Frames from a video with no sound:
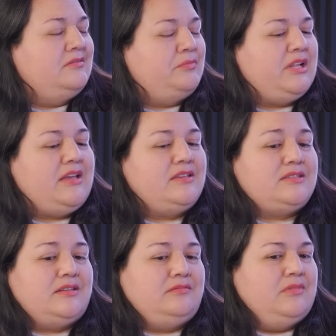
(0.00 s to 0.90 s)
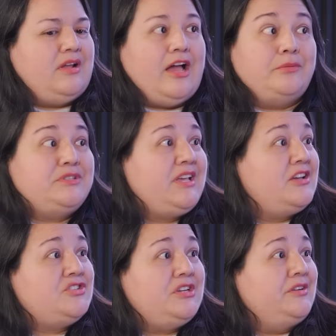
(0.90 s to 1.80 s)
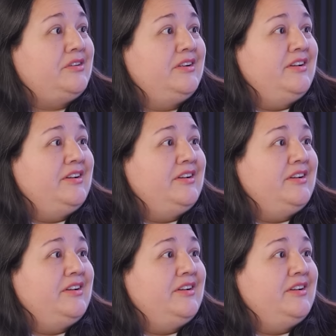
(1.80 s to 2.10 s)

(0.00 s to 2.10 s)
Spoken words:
place, and I was a cashier.